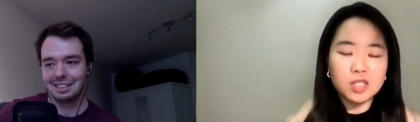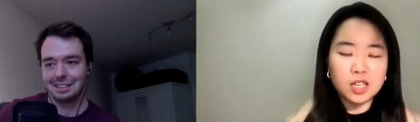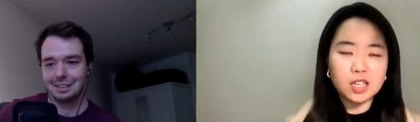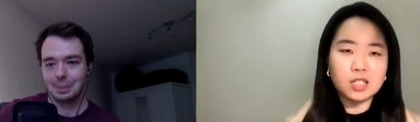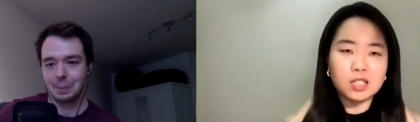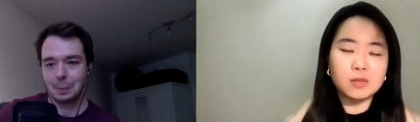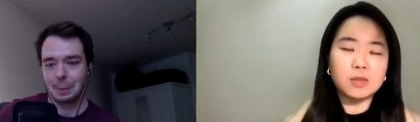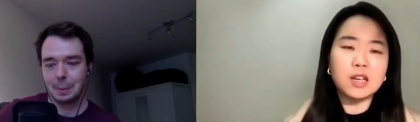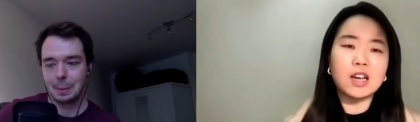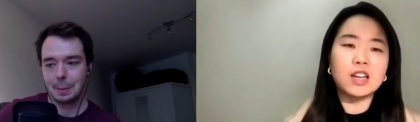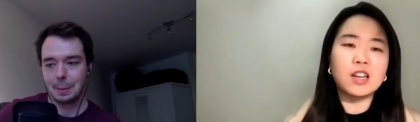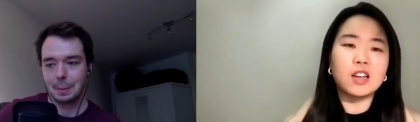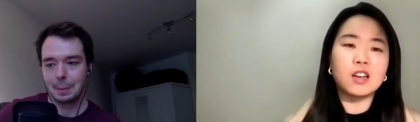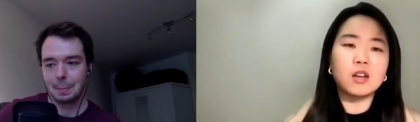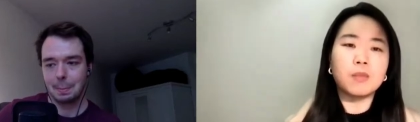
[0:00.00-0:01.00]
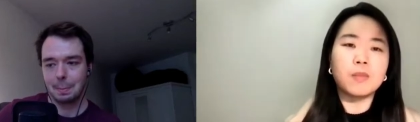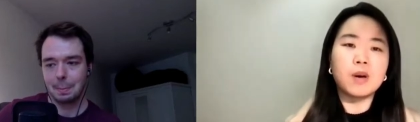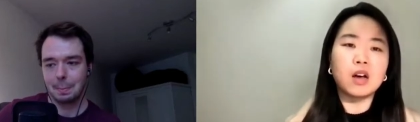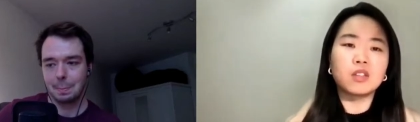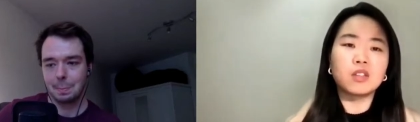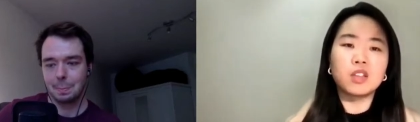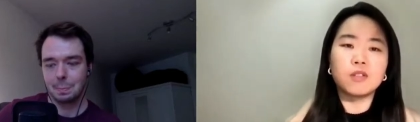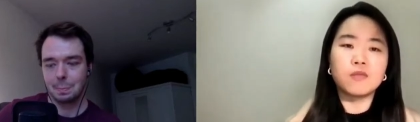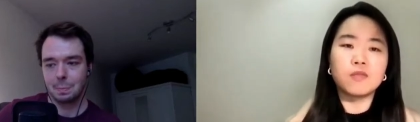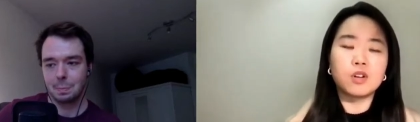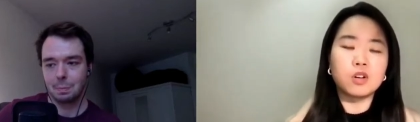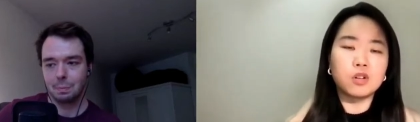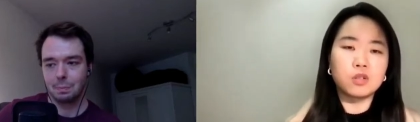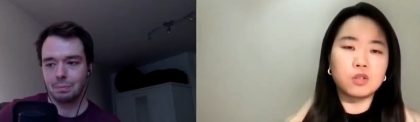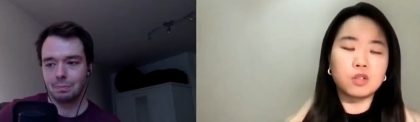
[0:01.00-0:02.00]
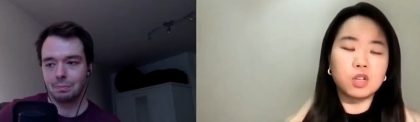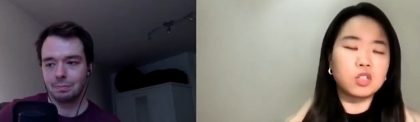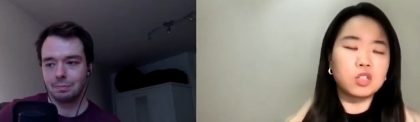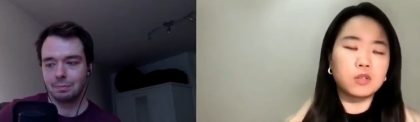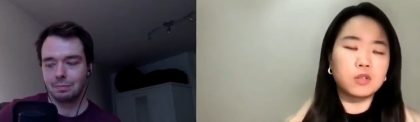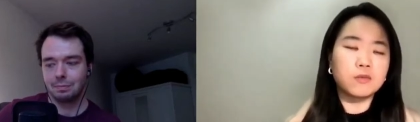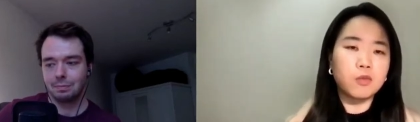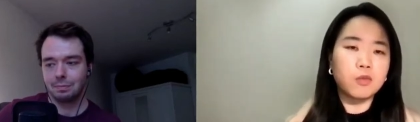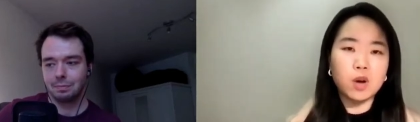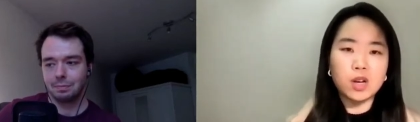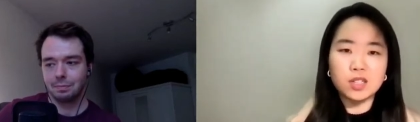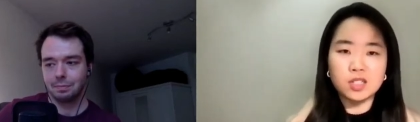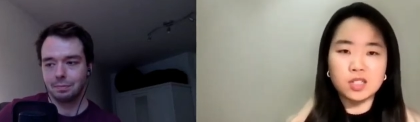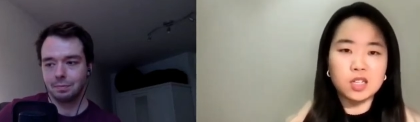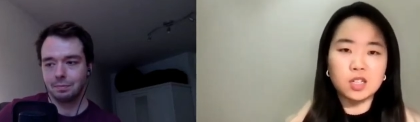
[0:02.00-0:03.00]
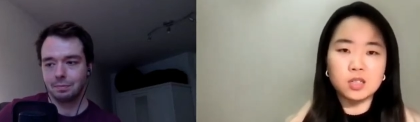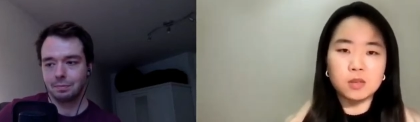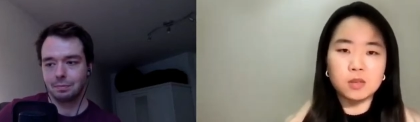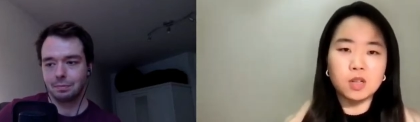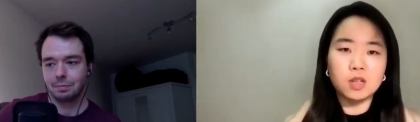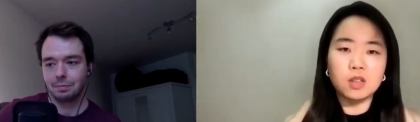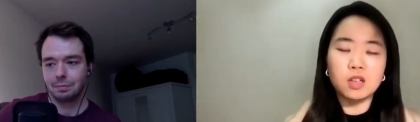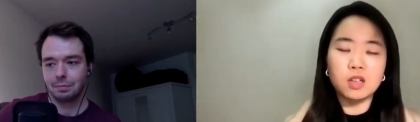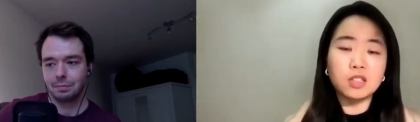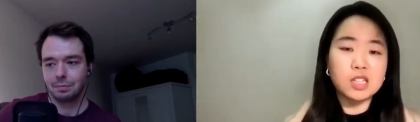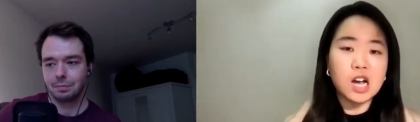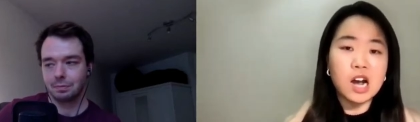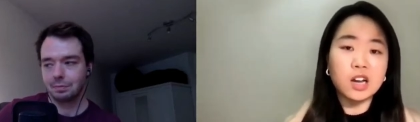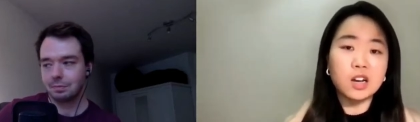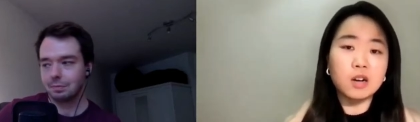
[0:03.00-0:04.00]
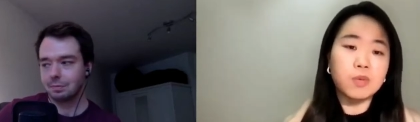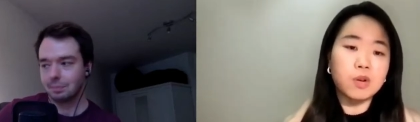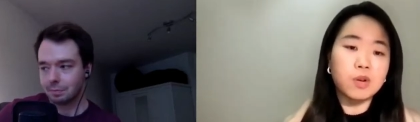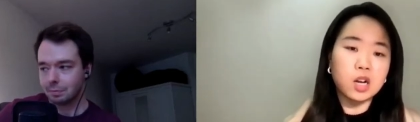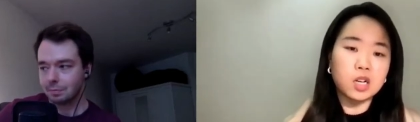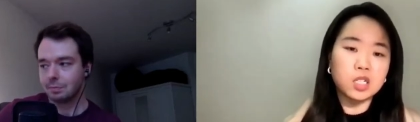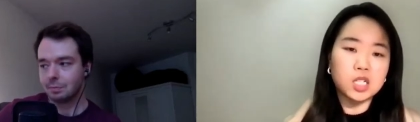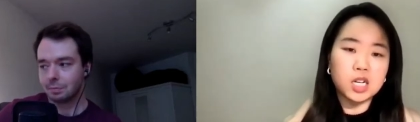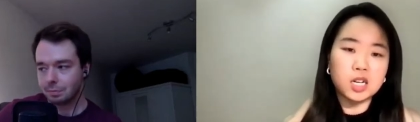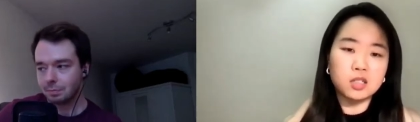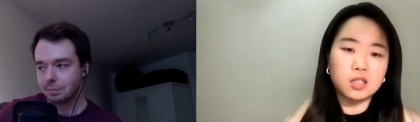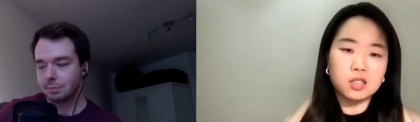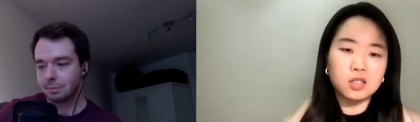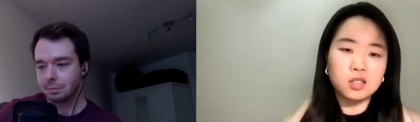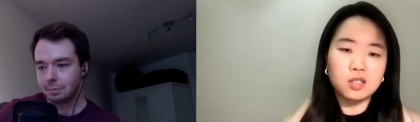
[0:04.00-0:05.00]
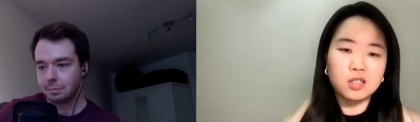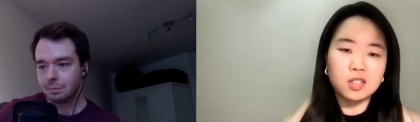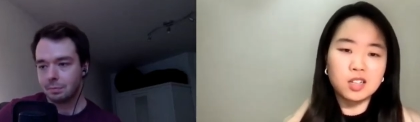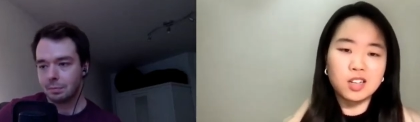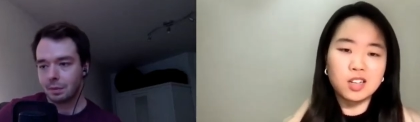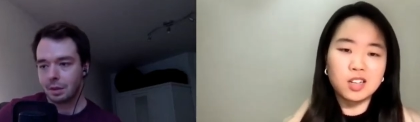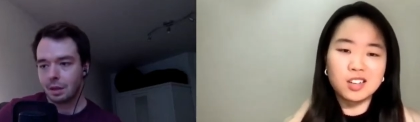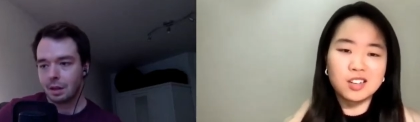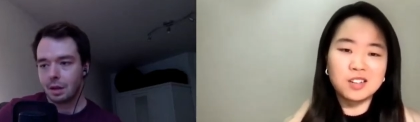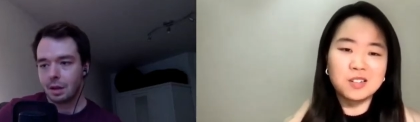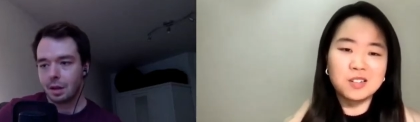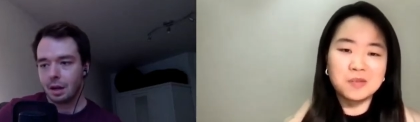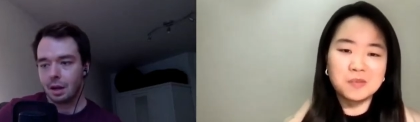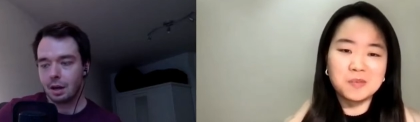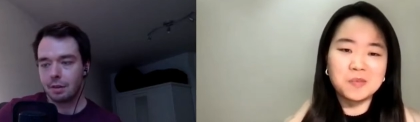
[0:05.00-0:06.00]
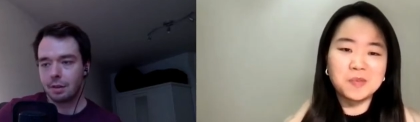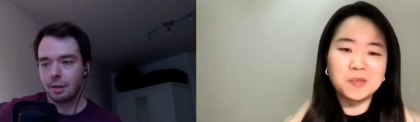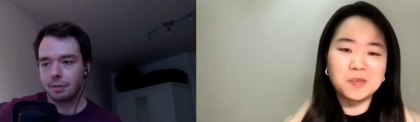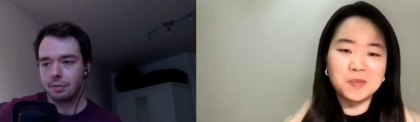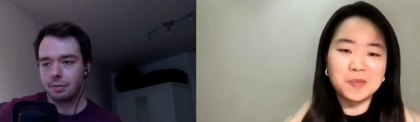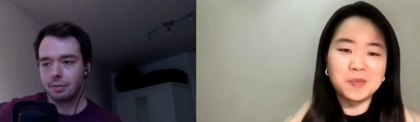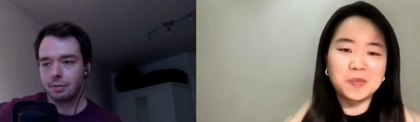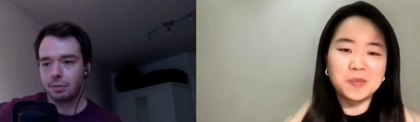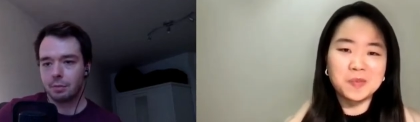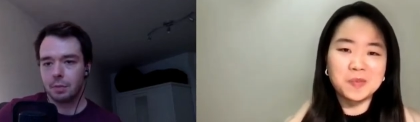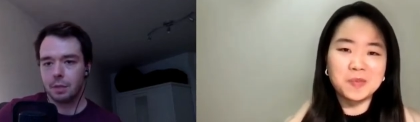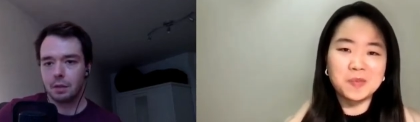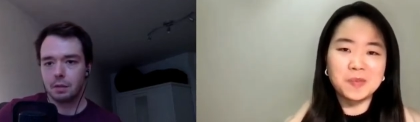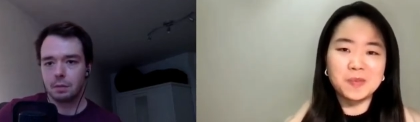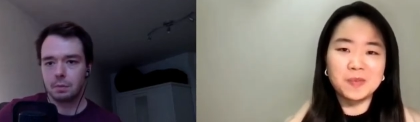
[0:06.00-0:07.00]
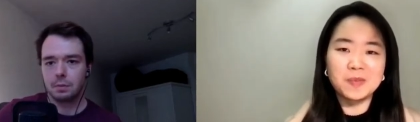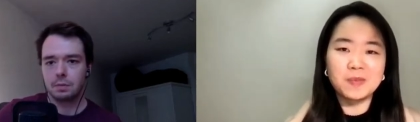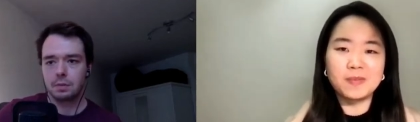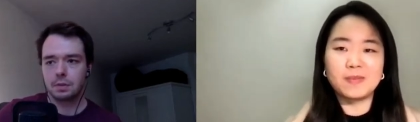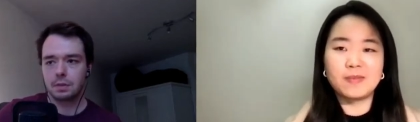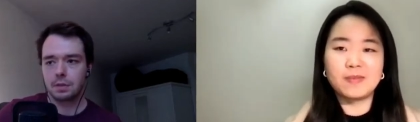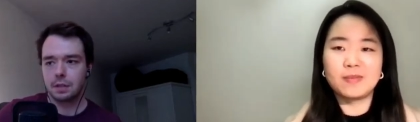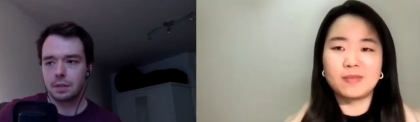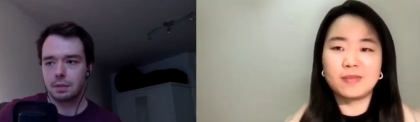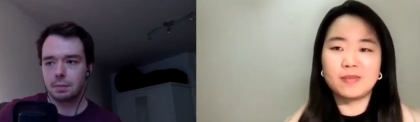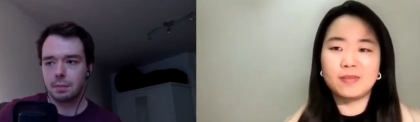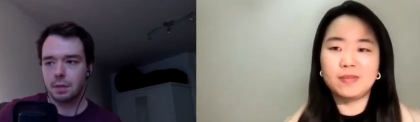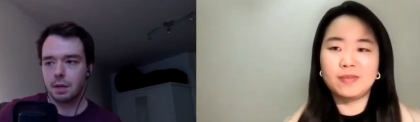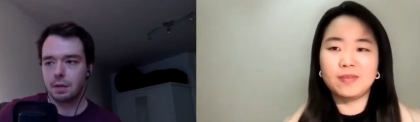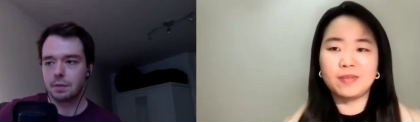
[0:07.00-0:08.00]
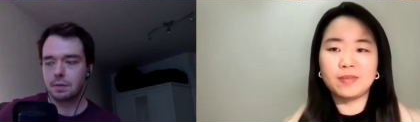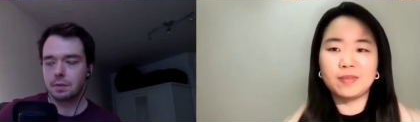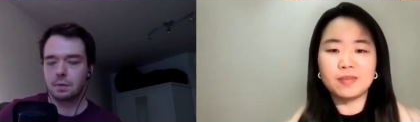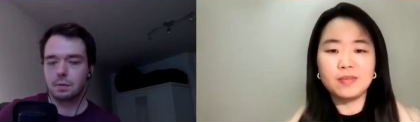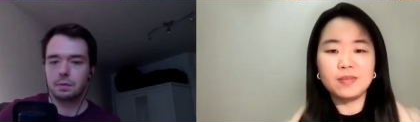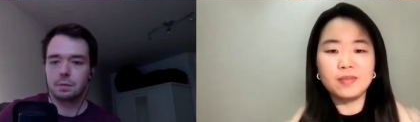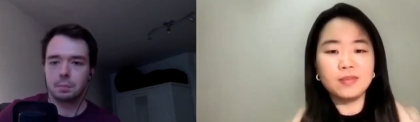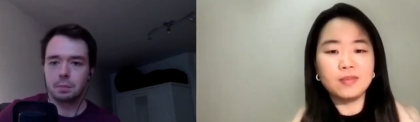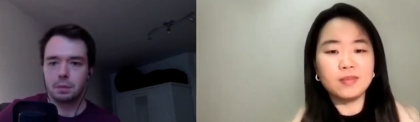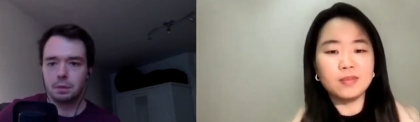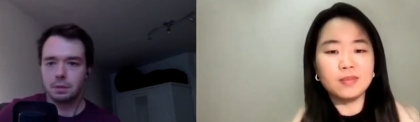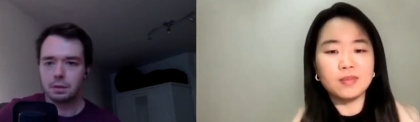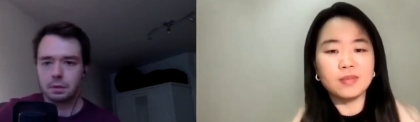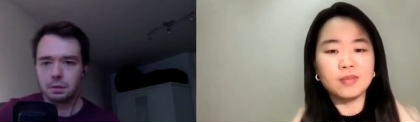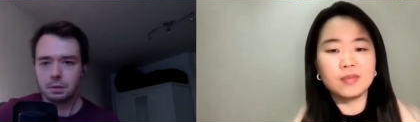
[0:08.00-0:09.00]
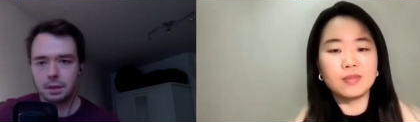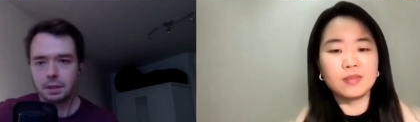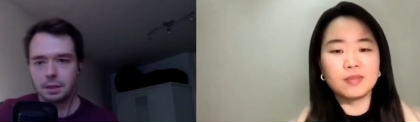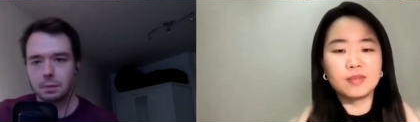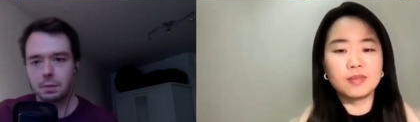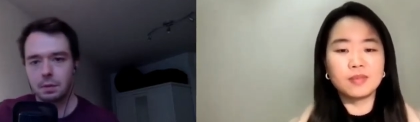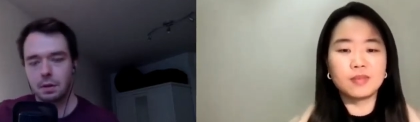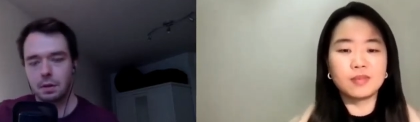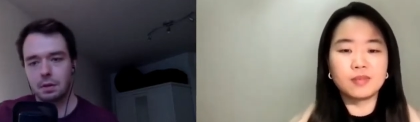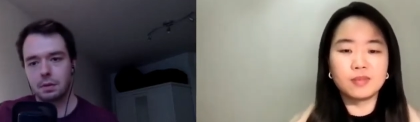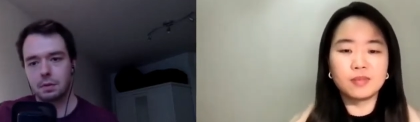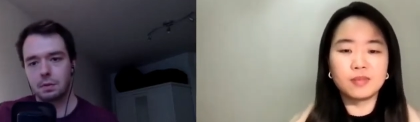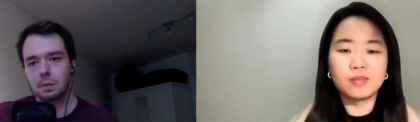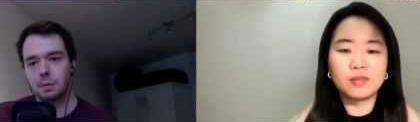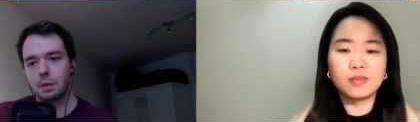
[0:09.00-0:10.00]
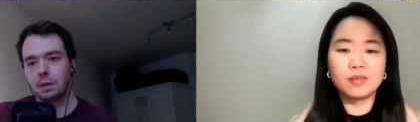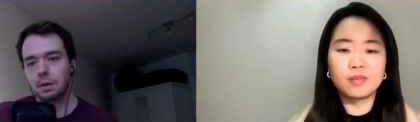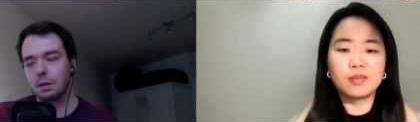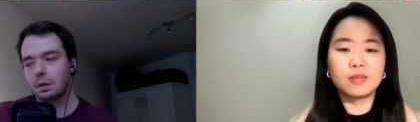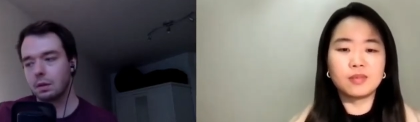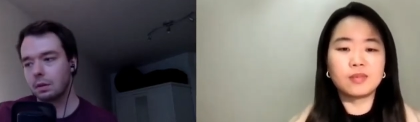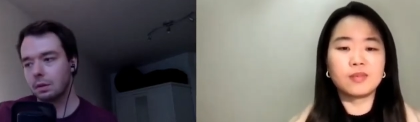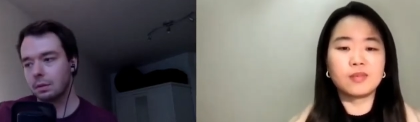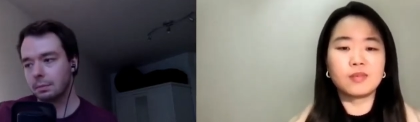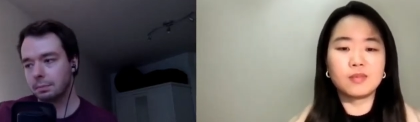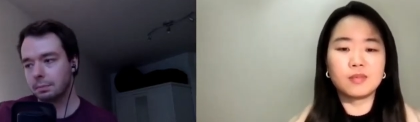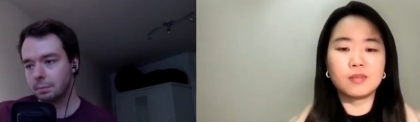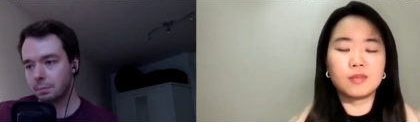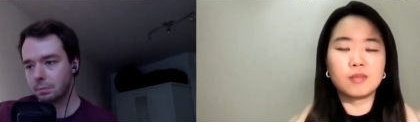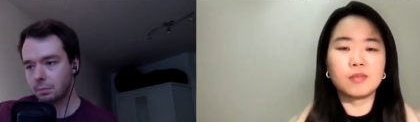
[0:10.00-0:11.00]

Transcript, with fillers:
Speaker 1: excited about Kubernetes, not just for 1.6, but the entire project?
Speaker 2: I think for me, the most exciting part is going to be integration with other tooling. Um,